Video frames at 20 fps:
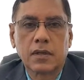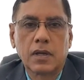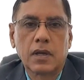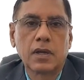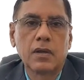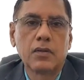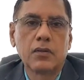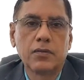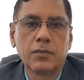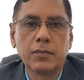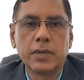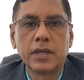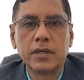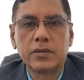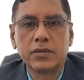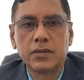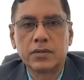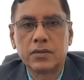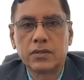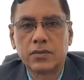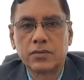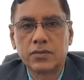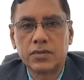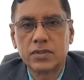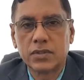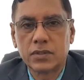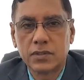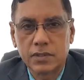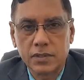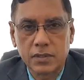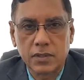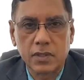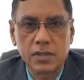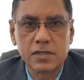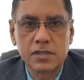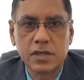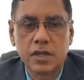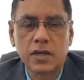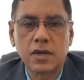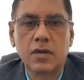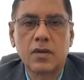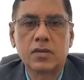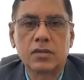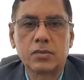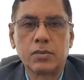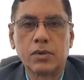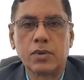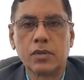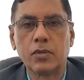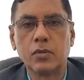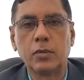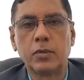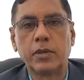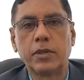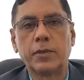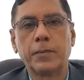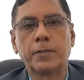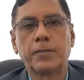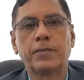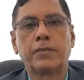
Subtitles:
Head of Bariatric Services in Al Zahra Hospital, Dubai.